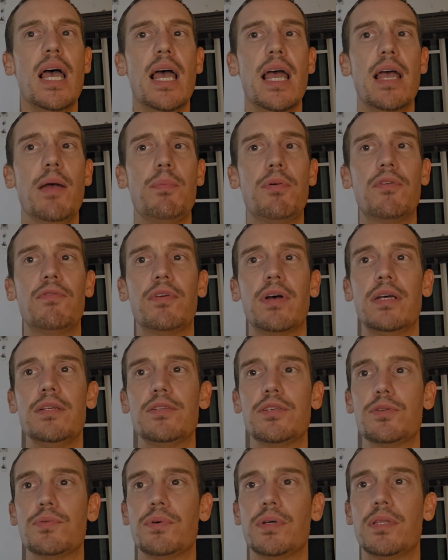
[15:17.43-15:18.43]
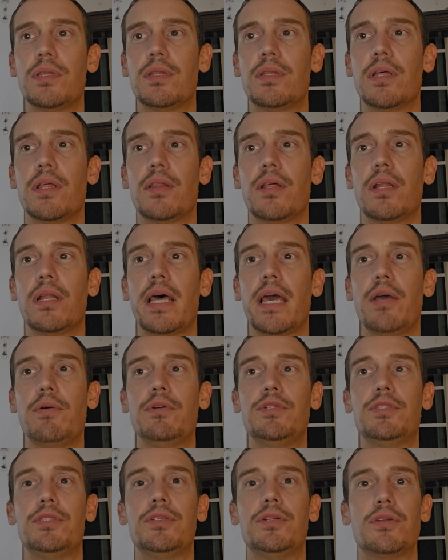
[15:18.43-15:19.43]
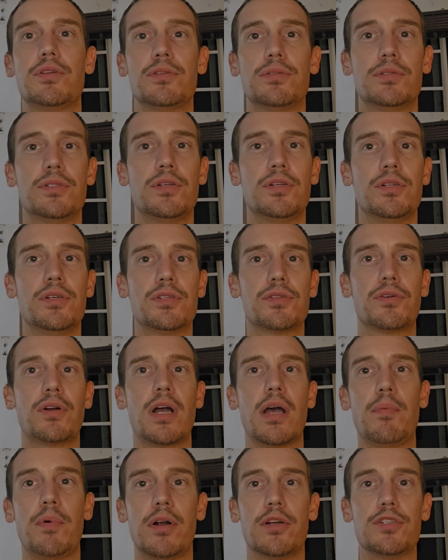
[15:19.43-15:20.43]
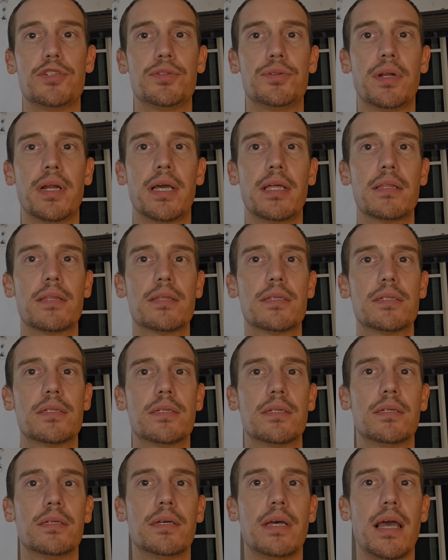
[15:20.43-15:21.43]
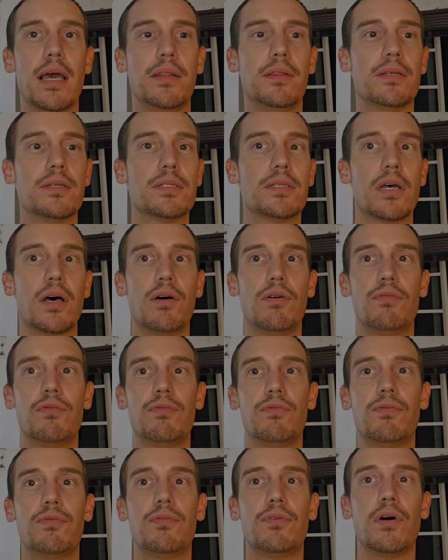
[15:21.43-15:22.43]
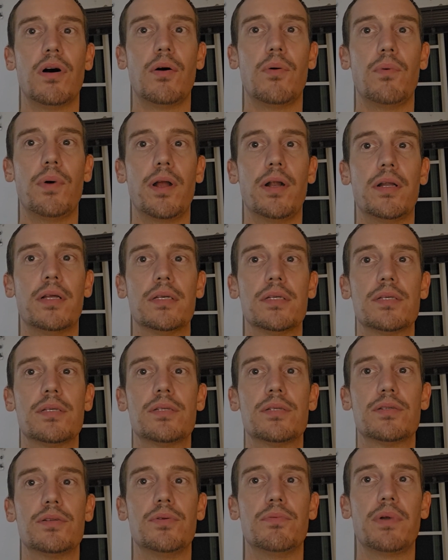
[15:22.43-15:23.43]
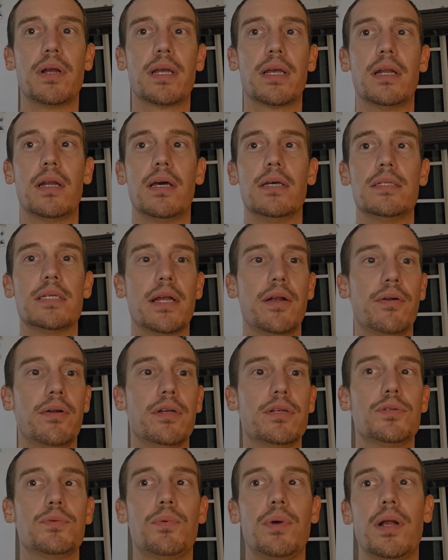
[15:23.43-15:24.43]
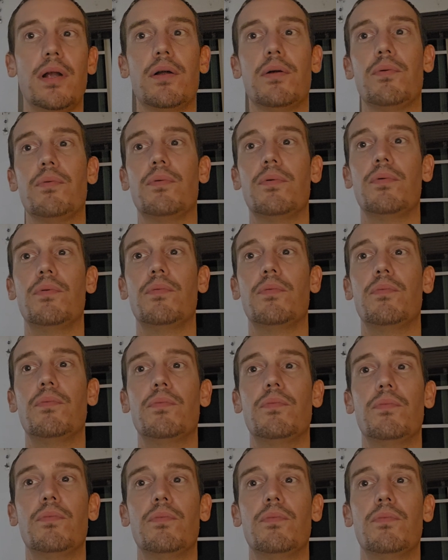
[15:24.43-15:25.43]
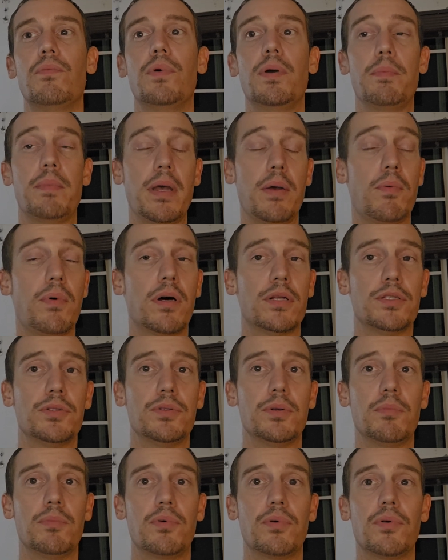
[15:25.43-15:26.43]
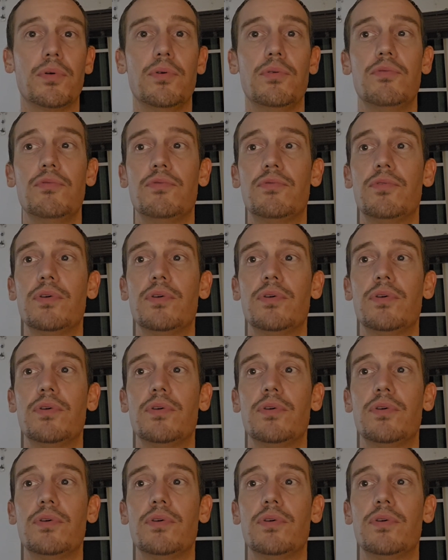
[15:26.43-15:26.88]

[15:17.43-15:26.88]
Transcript: It provides us with the language to describe our strengths and the self-awareness to recognize areas where we may want to improve.